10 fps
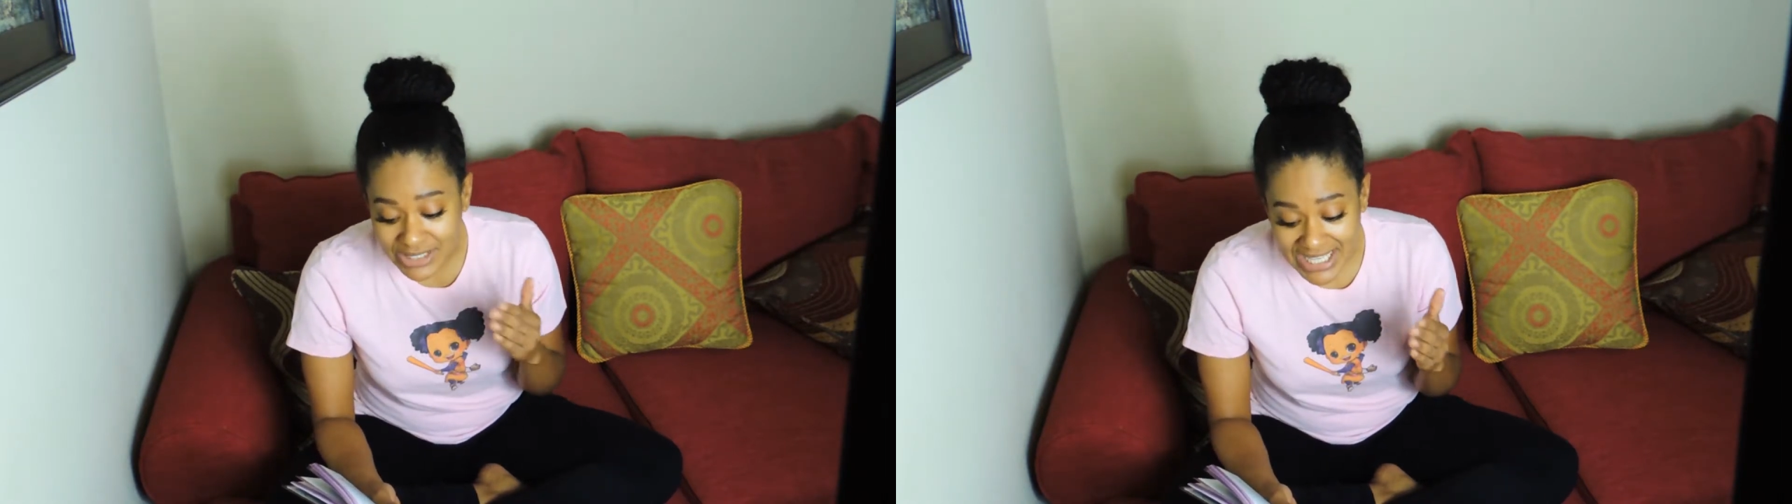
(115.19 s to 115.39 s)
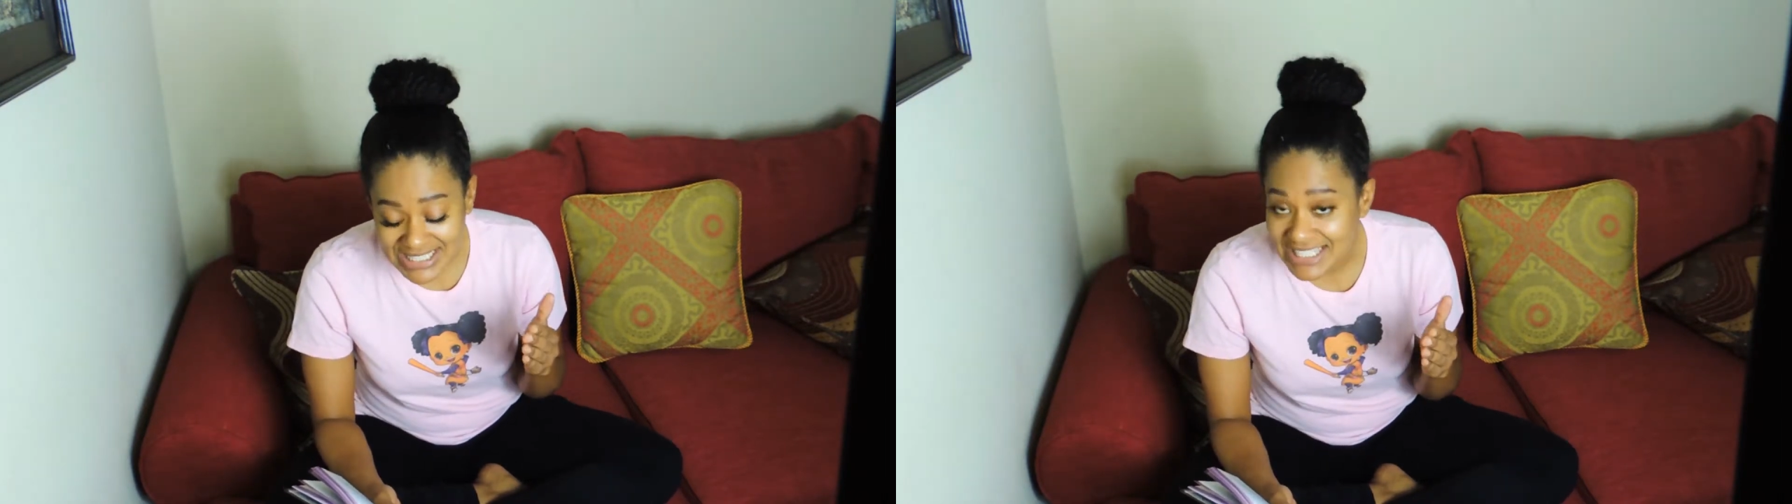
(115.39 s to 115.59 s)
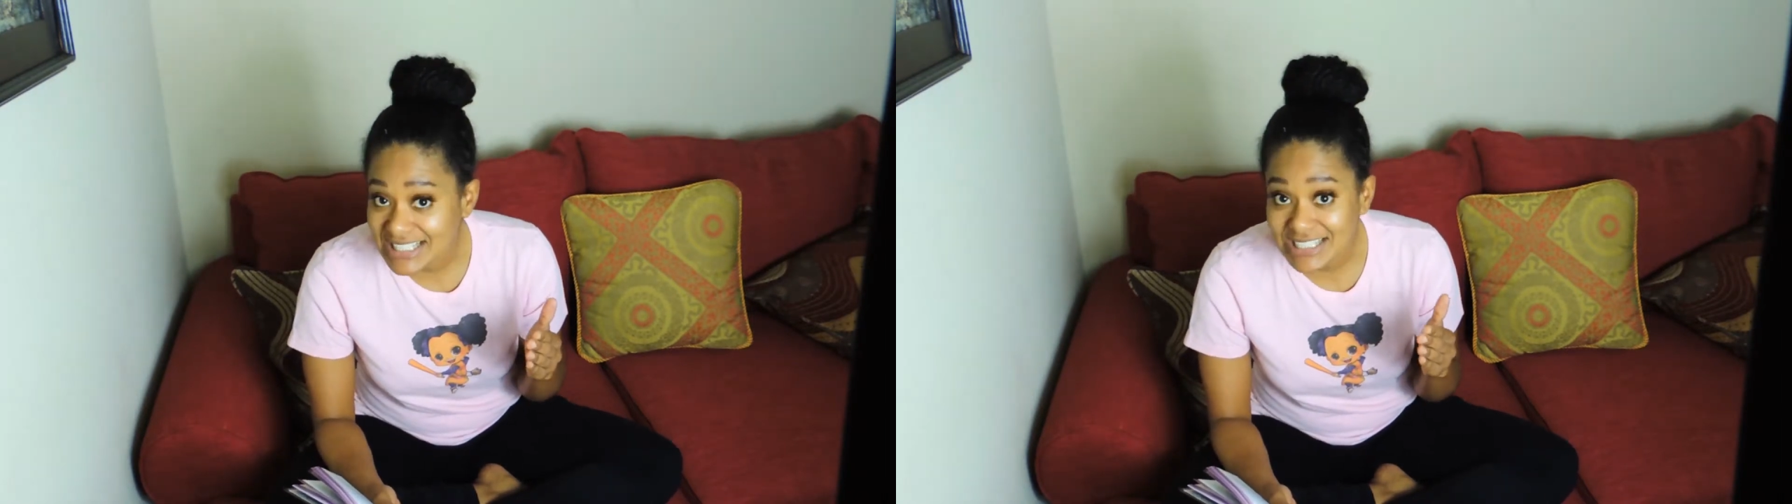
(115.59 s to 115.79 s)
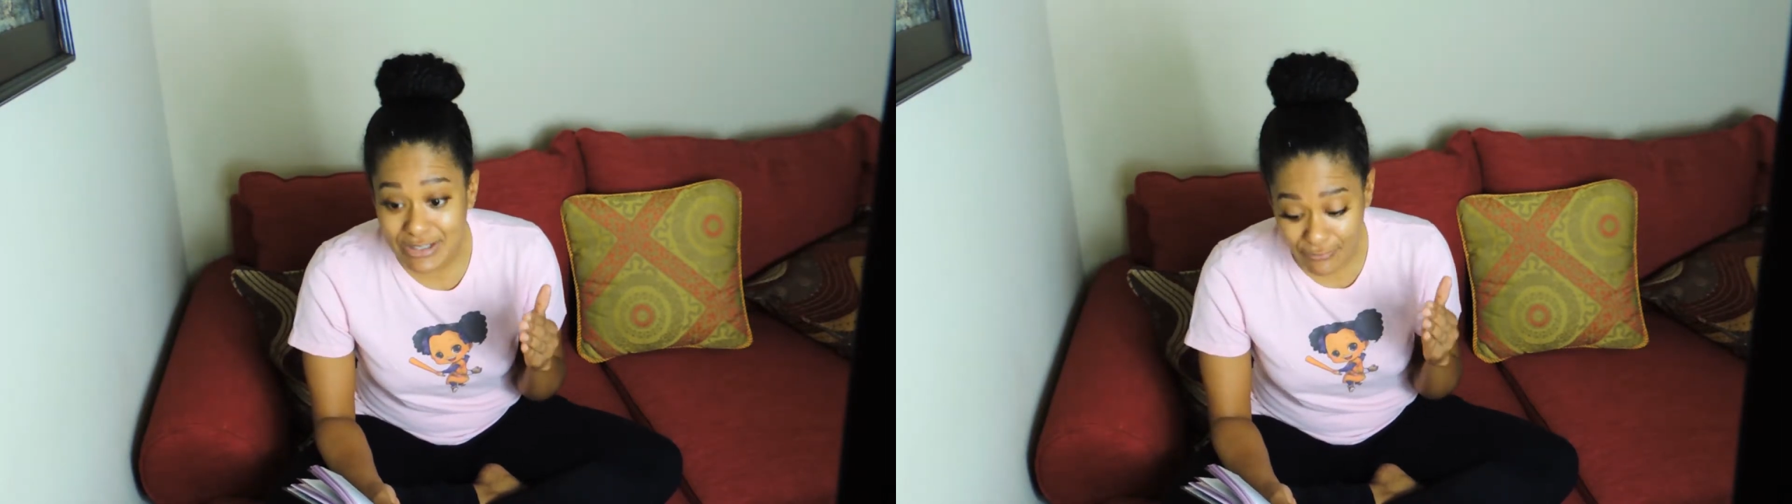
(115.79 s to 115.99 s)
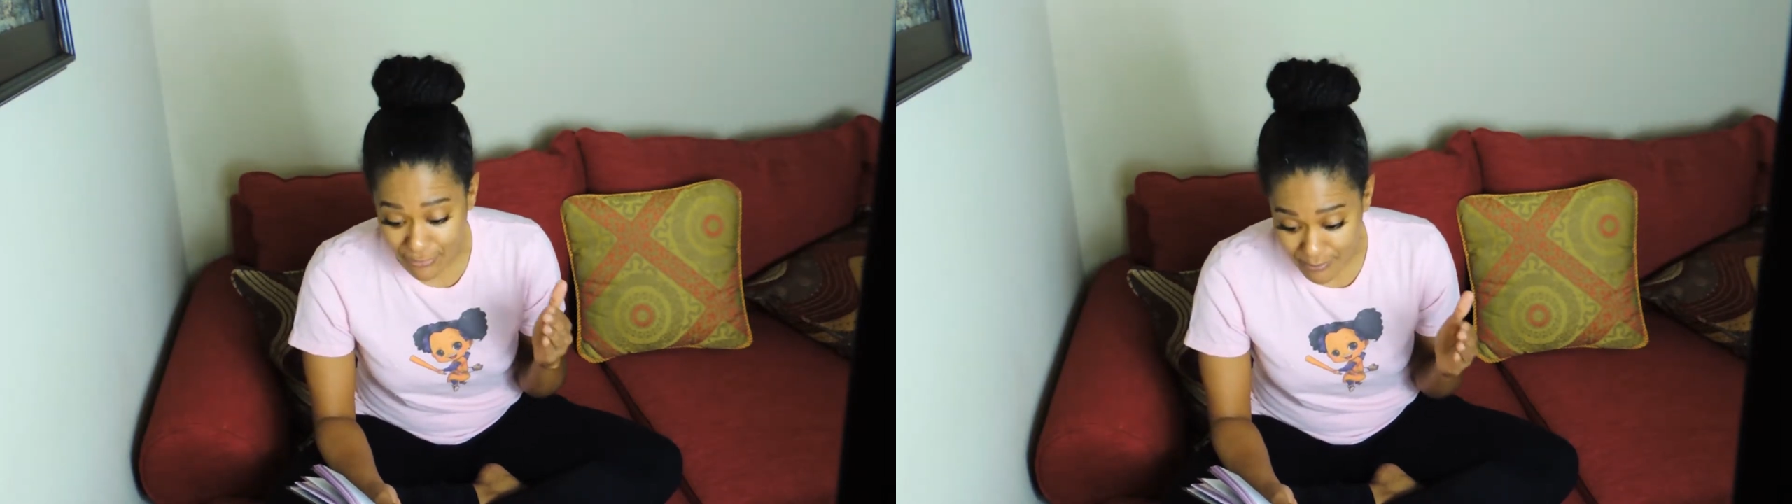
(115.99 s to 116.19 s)

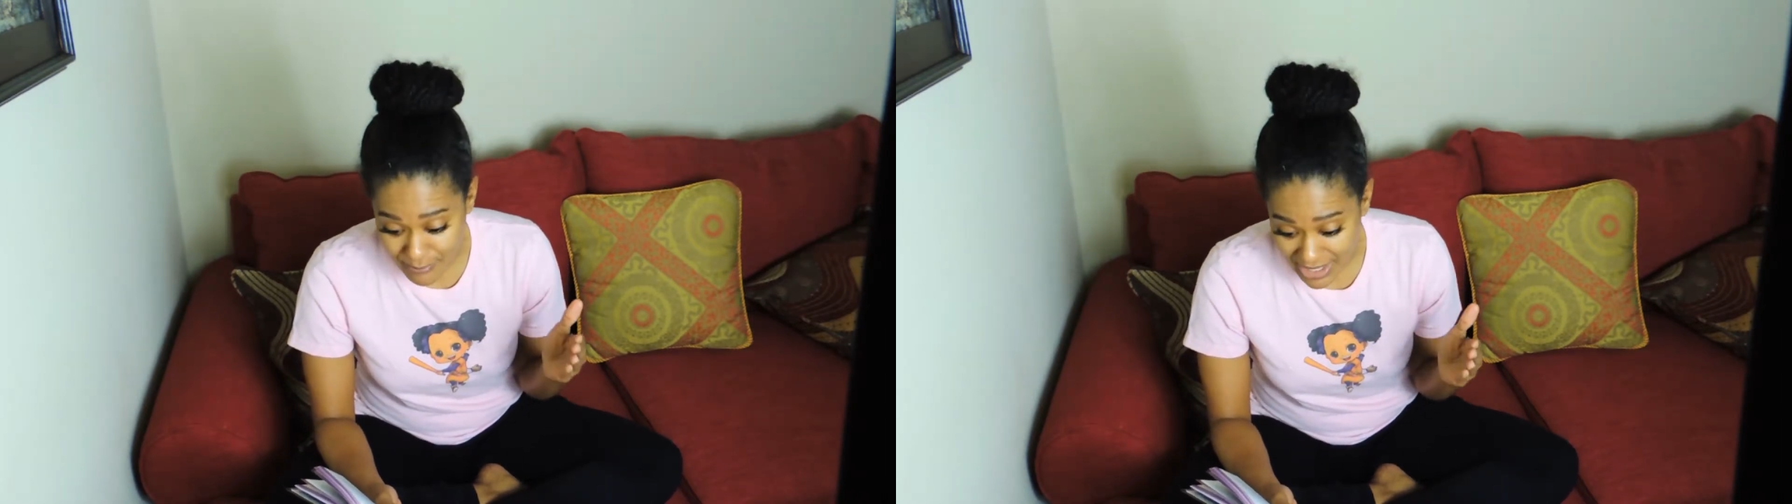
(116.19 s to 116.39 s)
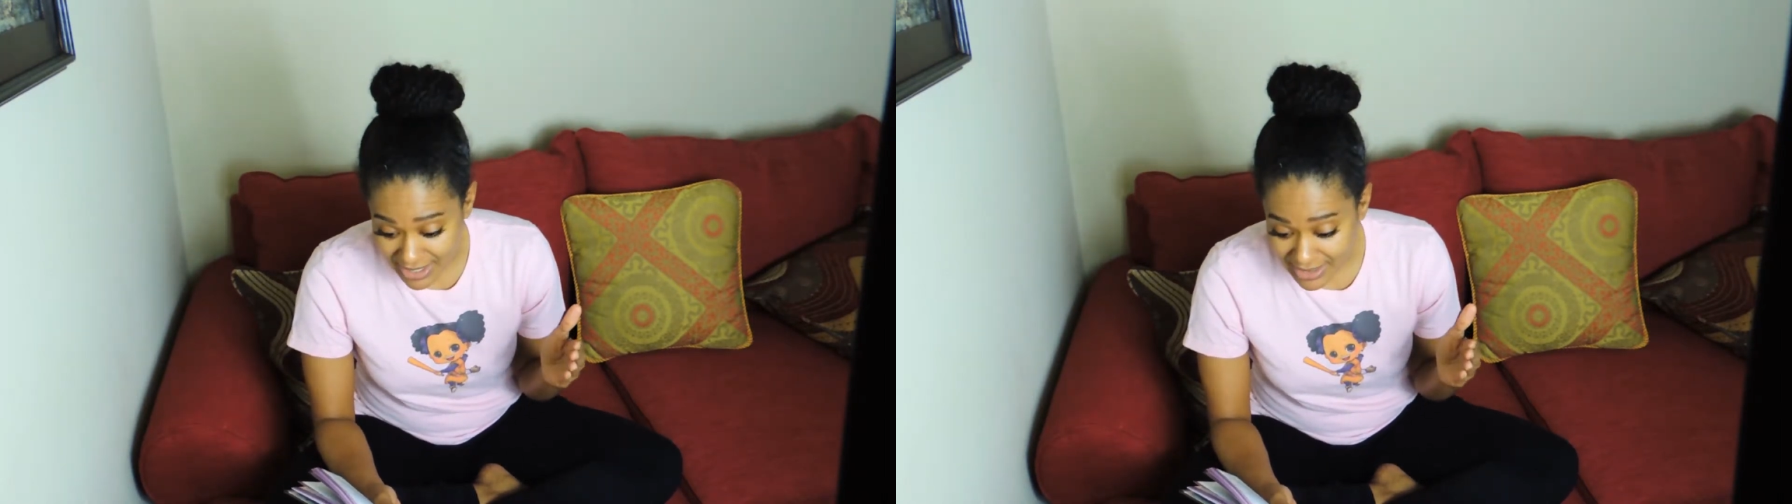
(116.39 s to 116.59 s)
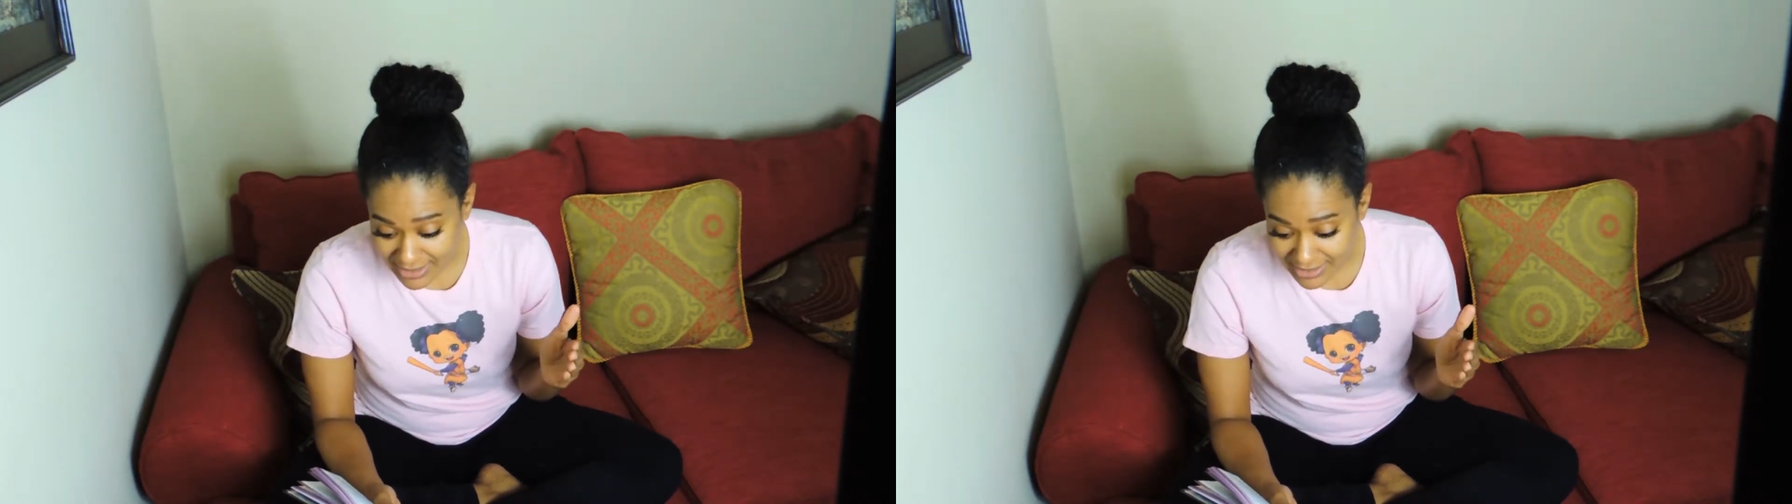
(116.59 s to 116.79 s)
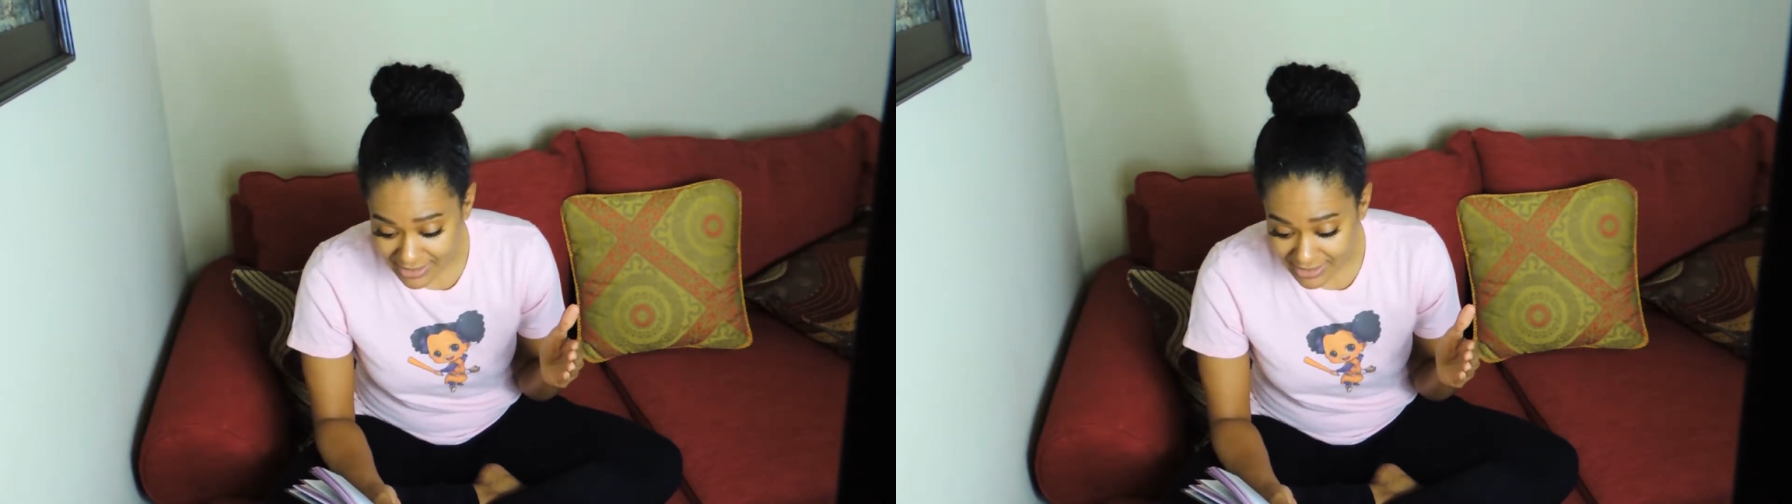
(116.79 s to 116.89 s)
blessings from me